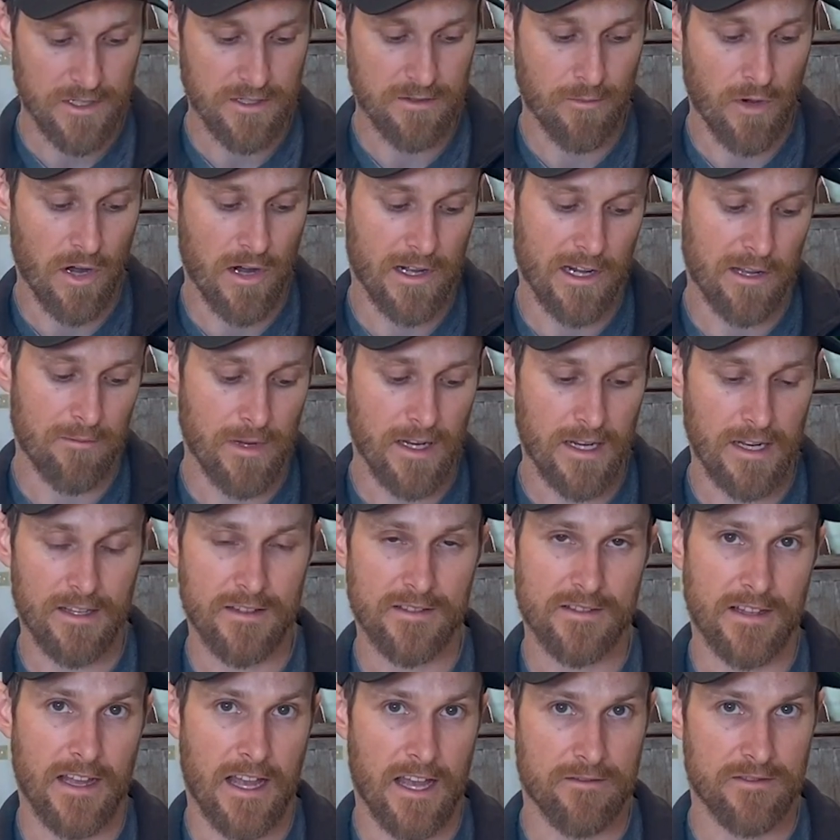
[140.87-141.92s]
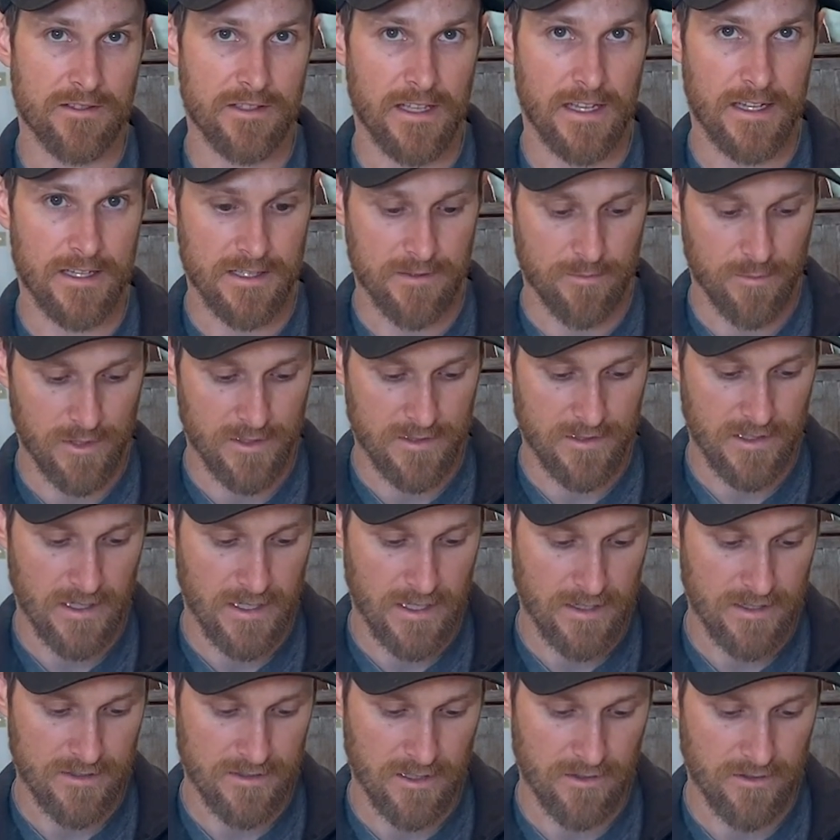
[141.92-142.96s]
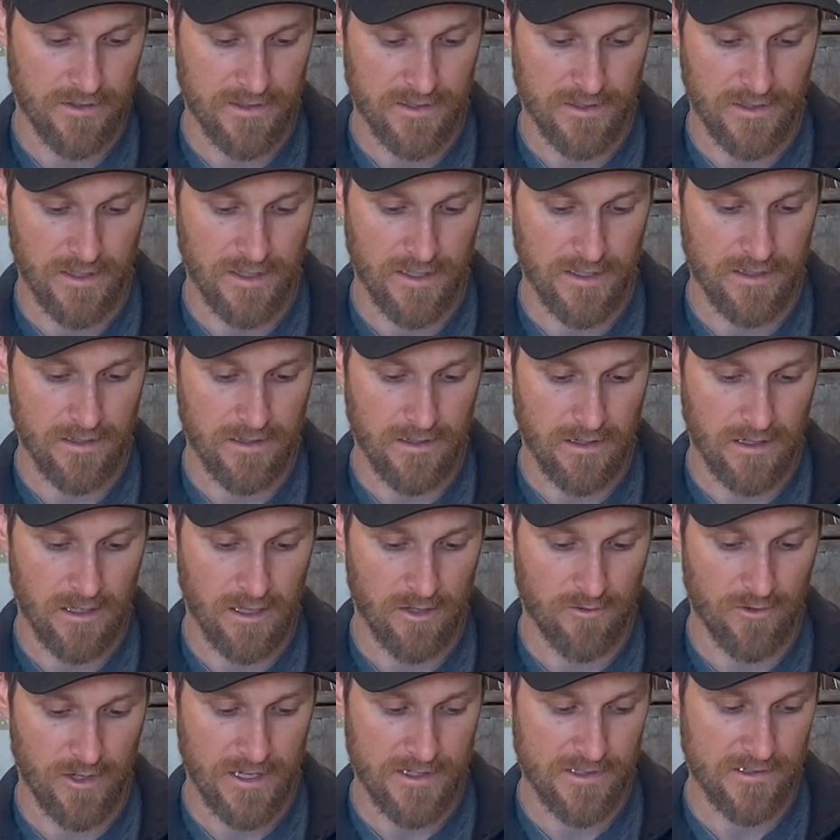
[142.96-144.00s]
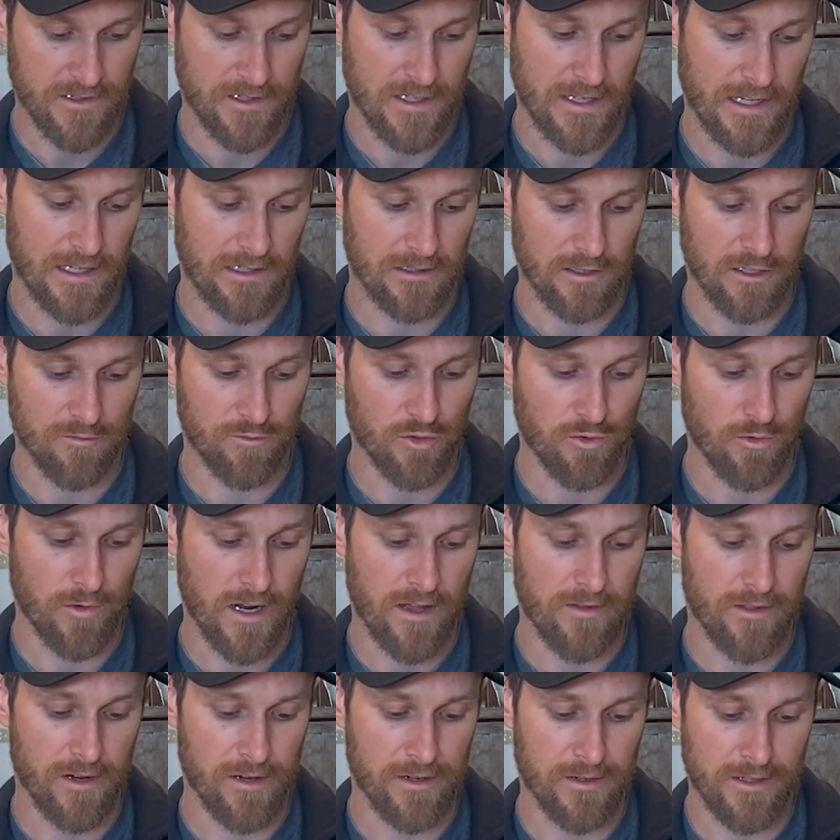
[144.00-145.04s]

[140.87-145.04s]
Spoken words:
to marketing meetings that FCS puts on is always good. Otherwise, looking at global weather